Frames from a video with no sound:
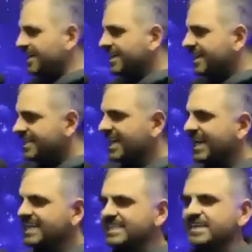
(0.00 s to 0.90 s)
This
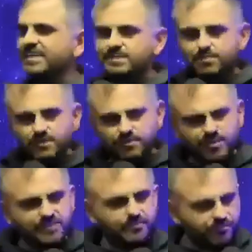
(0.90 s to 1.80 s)
idea, this
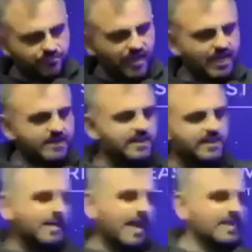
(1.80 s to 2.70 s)
belief or faith.
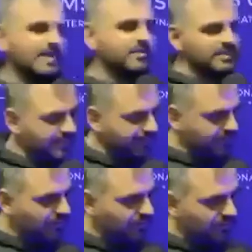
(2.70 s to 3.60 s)
And so this, like,
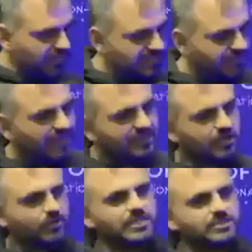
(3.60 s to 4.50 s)
this faith in
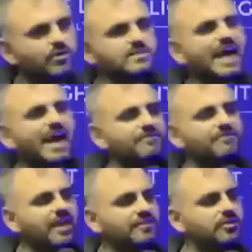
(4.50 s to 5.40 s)
Christ, those that have
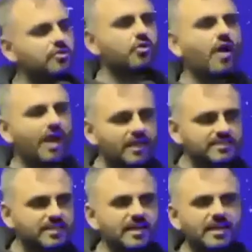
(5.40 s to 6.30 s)
faith in
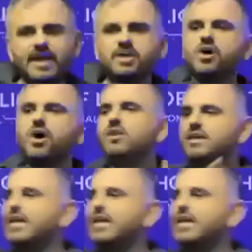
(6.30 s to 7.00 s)
Christ can call on him